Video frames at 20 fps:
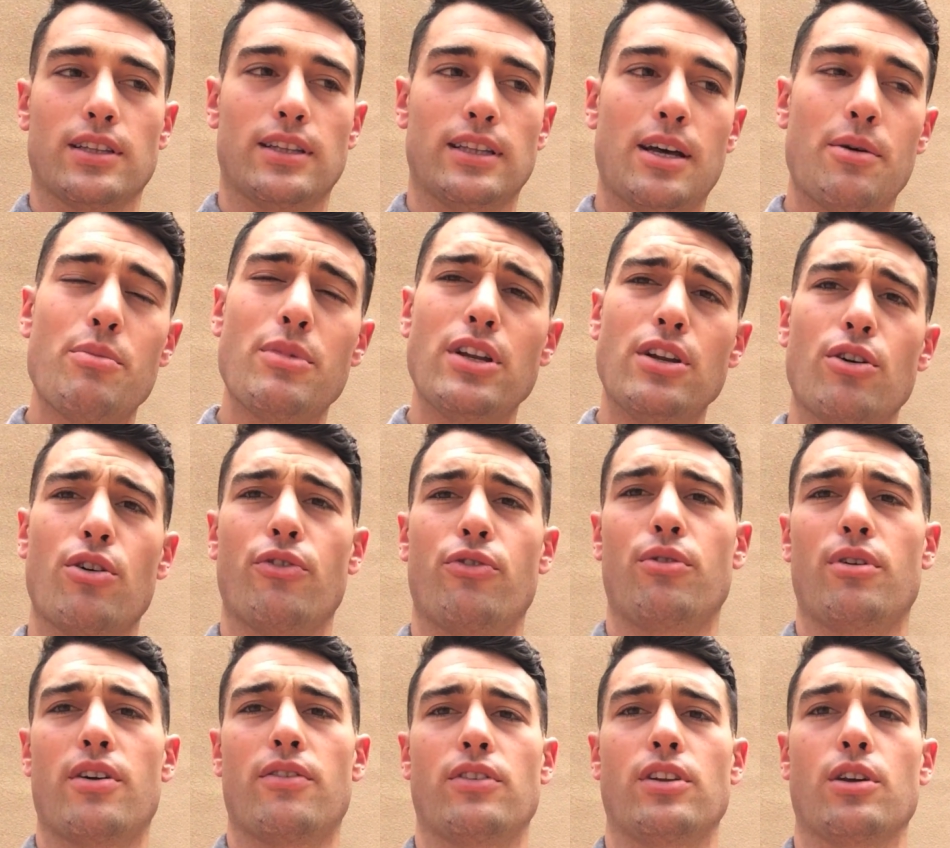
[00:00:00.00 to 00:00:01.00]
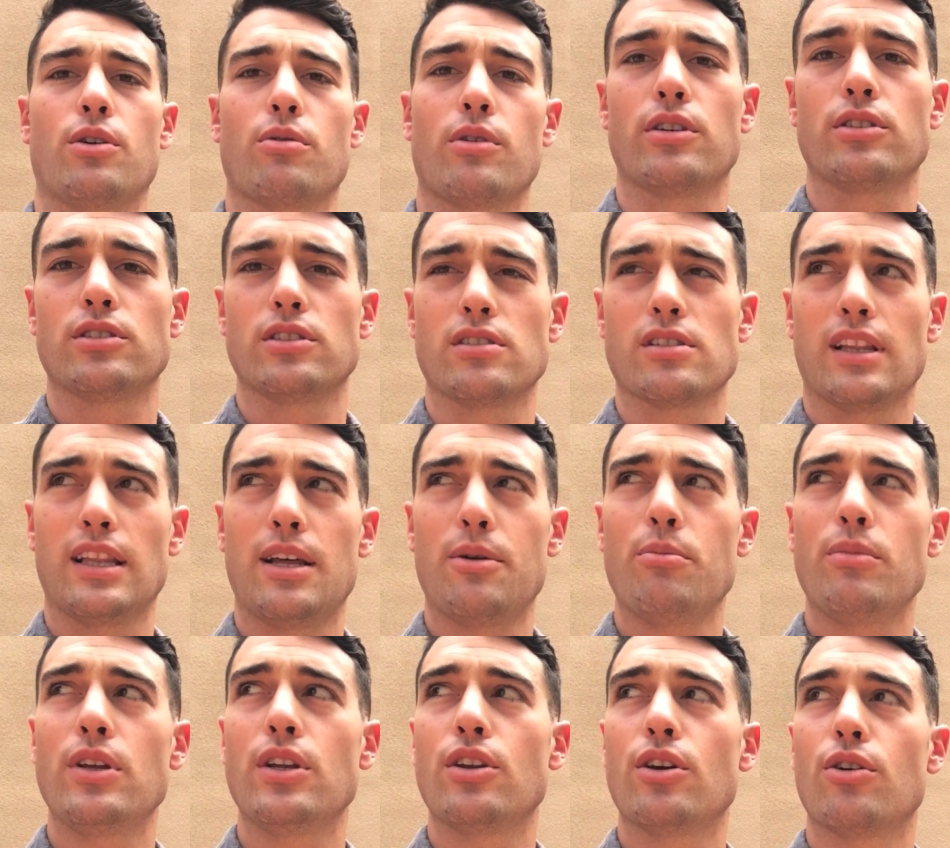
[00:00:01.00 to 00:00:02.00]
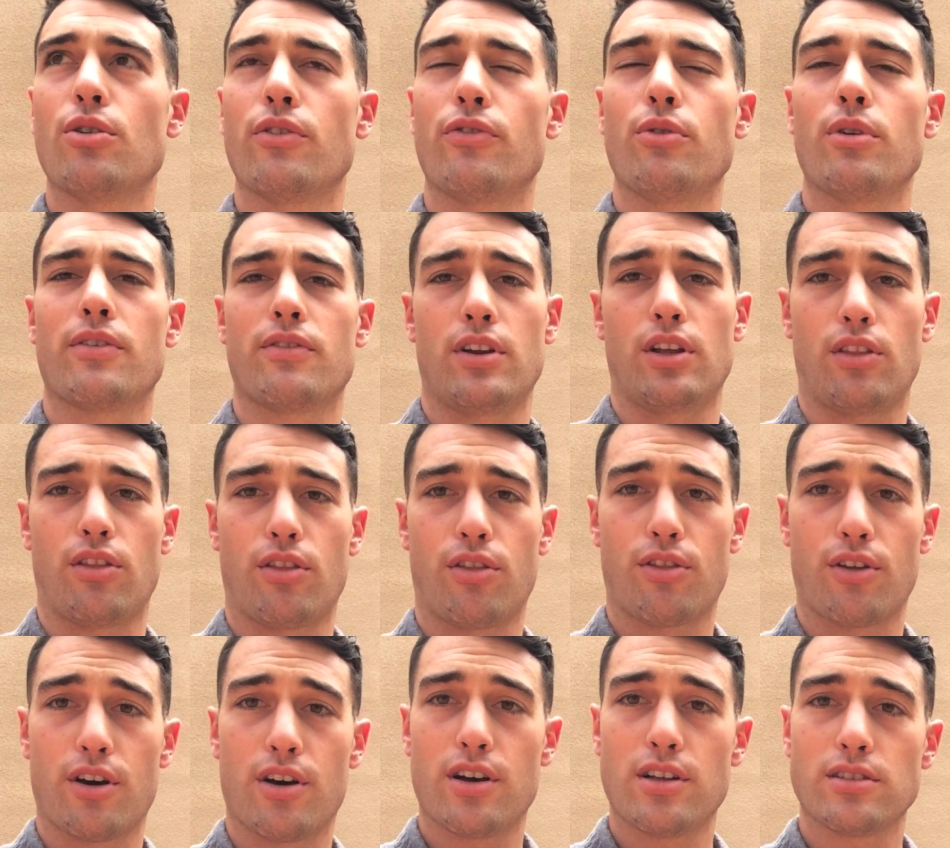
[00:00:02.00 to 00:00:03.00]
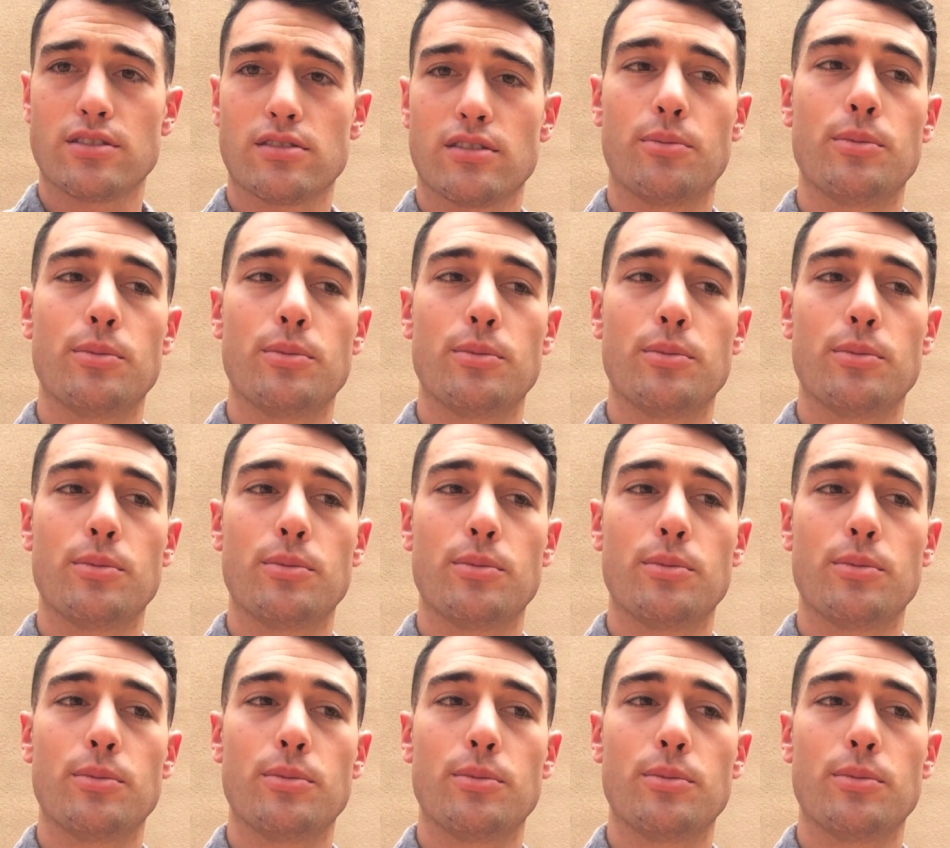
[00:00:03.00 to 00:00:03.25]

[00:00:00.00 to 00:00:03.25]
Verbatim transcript: Let me know if you have any questions. Let me know if you have any thoughts.